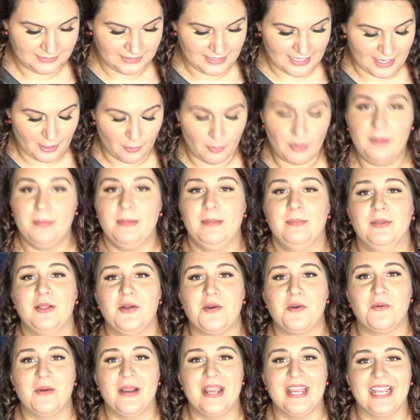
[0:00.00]
And I wanna be
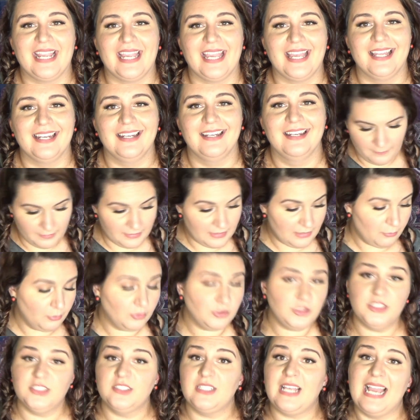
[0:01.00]
blown away again. But then
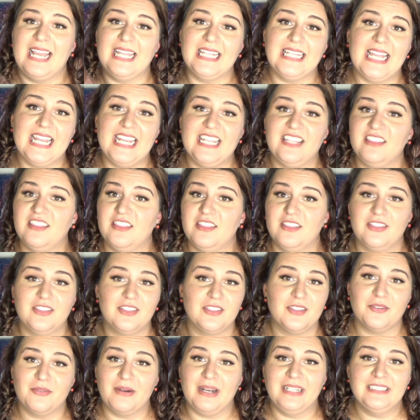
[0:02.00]
we'll just highlight
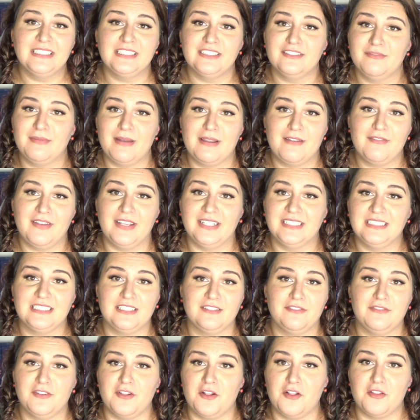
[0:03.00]
the rest of my face
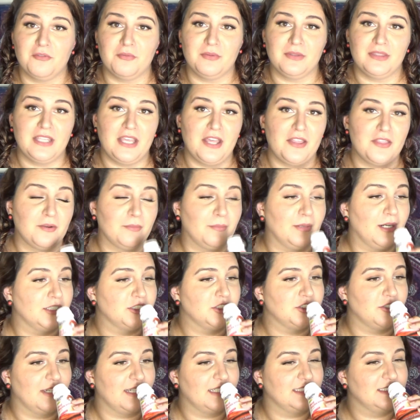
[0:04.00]
to filth with the other brush
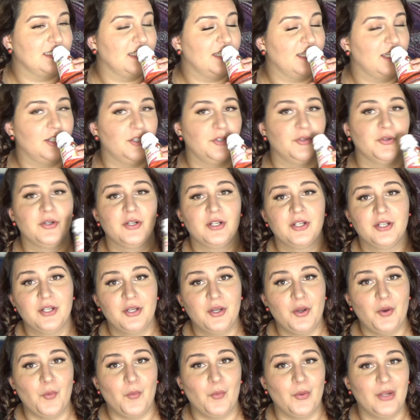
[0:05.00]
so I can tell you
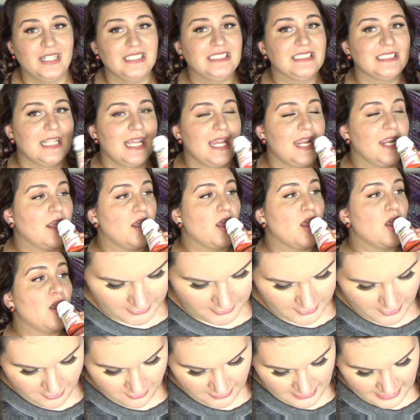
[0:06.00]
what it's like.
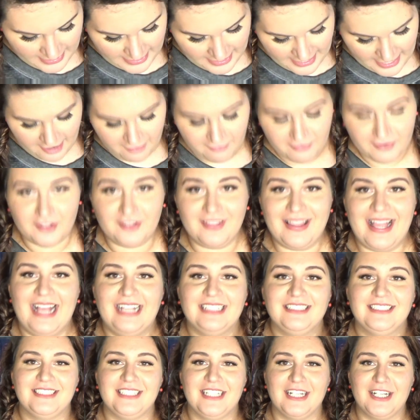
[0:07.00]
Okay,
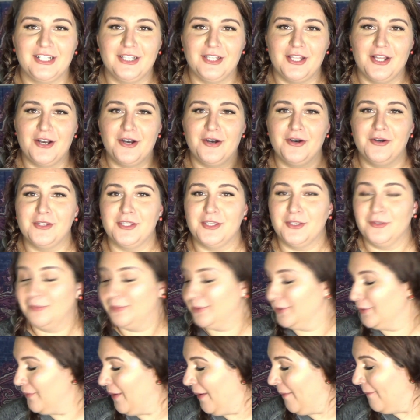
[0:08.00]
Everlasting Glow, you
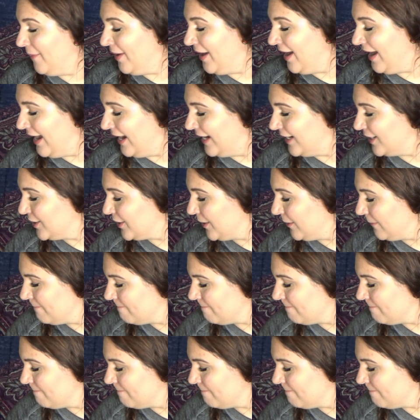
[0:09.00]
blew my mind.